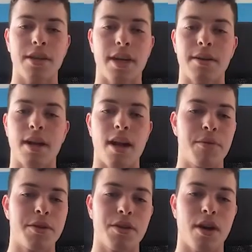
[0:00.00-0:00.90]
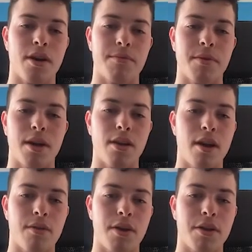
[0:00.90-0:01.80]
I wish a lot
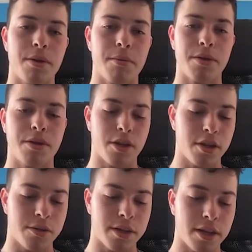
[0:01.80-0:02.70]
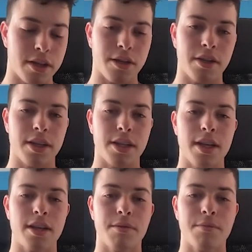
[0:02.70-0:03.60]
of other people started doing it as early as I
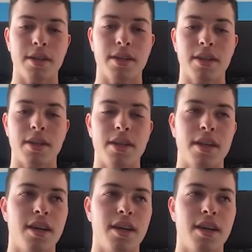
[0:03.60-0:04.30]
did, because